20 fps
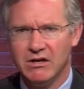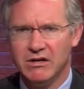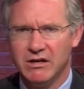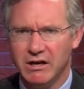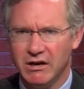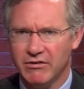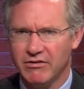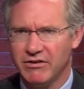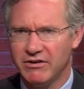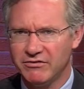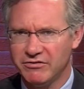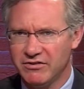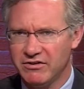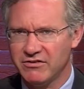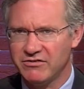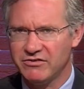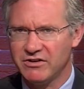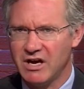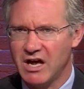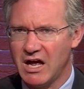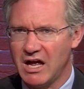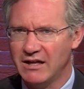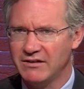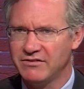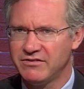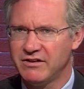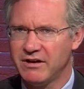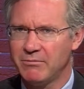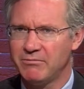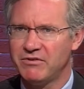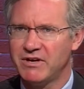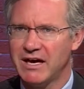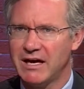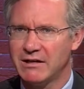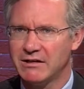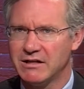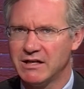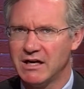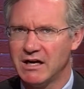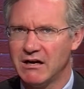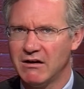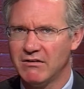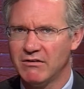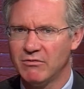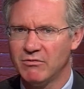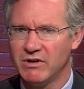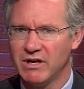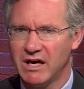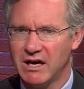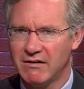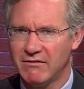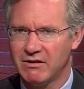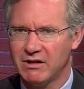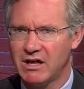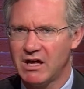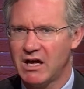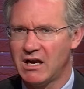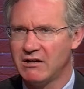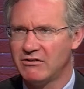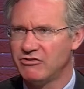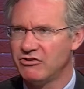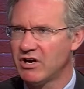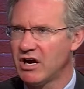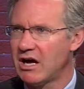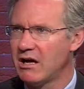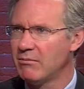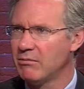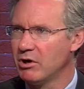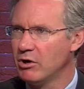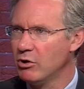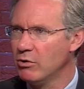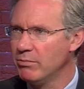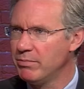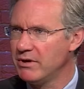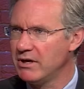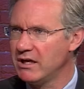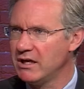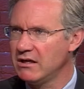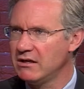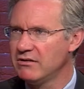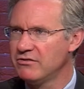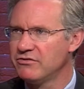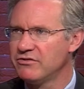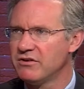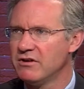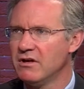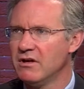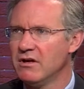There's this concept out there that we have a lot of job openings